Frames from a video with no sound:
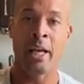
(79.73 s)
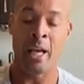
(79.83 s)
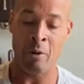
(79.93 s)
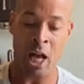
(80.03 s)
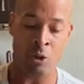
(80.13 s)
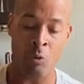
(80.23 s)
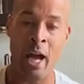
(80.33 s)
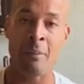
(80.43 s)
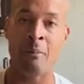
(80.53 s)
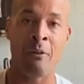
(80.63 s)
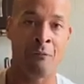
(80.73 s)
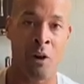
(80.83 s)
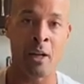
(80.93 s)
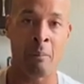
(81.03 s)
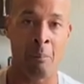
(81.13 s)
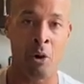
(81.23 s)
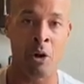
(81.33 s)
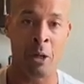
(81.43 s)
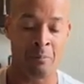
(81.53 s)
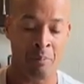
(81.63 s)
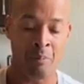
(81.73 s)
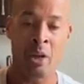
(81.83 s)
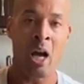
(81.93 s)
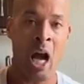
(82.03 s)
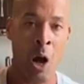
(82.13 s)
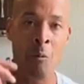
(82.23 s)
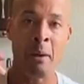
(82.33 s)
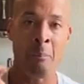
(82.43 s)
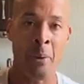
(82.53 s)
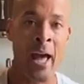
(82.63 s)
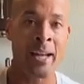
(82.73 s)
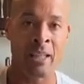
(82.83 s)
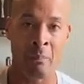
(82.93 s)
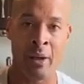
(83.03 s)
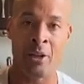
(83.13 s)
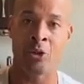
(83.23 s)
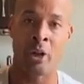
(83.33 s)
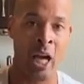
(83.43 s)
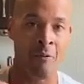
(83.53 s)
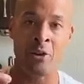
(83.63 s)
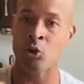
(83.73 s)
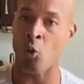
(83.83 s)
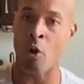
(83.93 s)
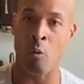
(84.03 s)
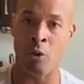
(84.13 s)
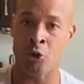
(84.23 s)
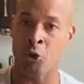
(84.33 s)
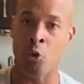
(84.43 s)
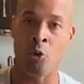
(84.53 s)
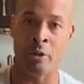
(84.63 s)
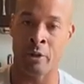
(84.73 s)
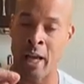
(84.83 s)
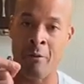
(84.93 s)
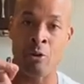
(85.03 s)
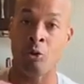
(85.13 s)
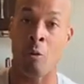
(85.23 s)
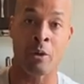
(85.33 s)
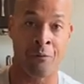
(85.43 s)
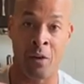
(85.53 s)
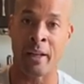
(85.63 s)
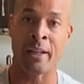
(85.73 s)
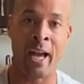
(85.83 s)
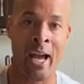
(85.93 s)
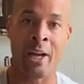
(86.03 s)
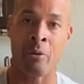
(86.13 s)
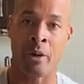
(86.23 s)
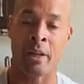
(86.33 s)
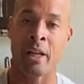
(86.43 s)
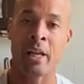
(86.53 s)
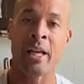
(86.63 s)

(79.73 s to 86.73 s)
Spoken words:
And when I was writing my fucking book, I went back to make sure every story was true and every story was fucking accurate.